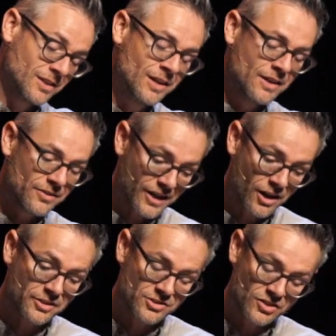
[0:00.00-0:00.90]
a
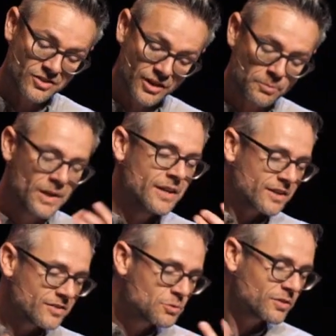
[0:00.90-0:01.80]
psychologist to help,
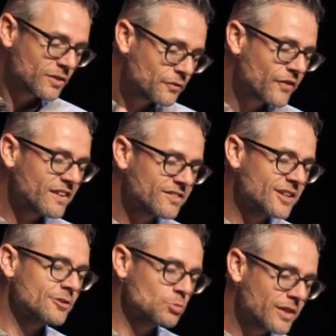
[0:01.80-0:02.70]
because he was so
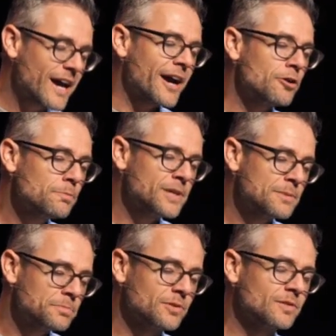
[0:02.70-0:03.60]
fascinated with how
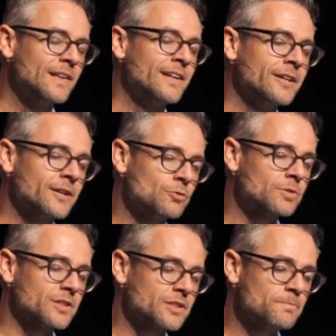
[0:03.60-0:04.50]
people
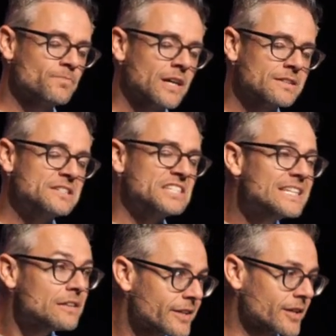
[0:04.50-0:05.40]
were
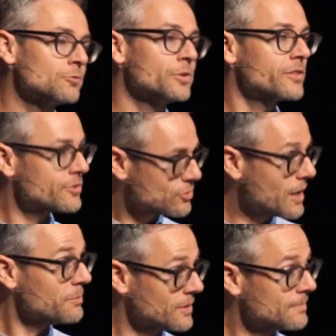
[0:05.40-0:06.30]
dealing with the
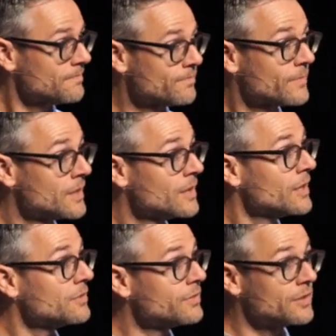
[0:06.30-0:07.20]
trauma
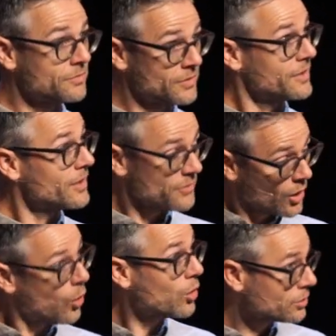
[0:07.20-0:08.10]
of
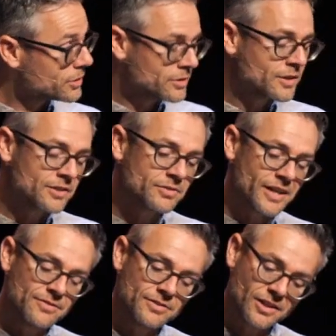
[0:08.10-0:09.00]
the horror of
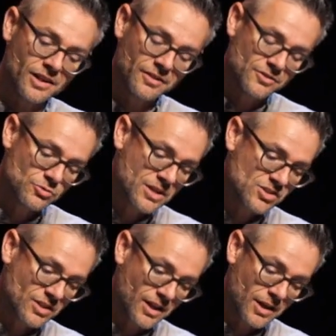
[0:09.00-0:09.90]
life in a
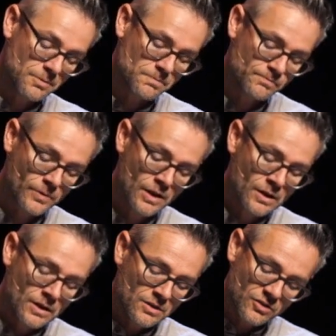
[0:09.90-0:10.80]
concentration camp.
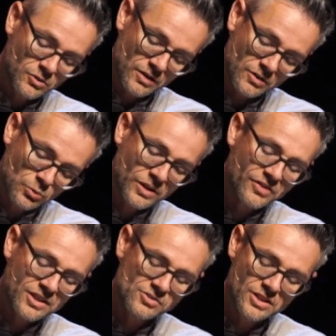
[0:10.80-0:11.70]
And in this one
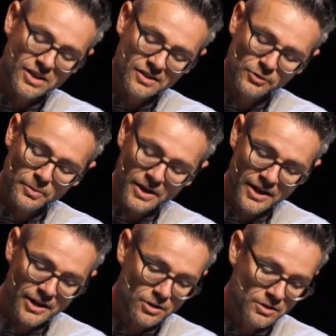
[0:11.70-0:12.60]
section, he talks about
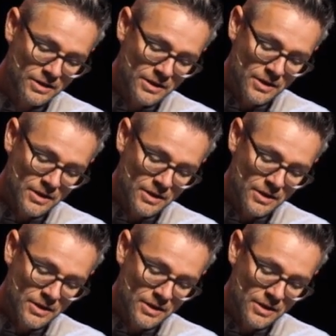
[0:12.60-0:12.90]
how